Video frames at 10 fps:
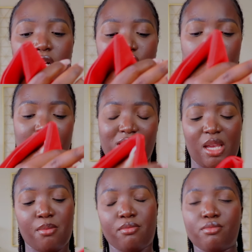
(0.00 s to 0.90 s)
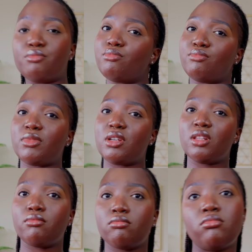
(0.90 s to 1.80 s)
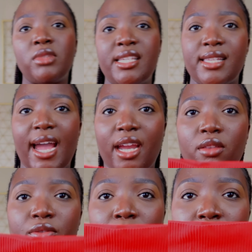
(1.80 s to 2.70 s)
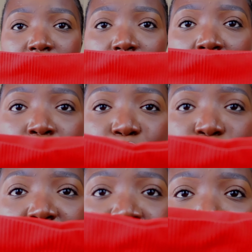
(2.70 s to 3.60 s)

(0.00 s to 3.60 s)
much the same design from the top ribbed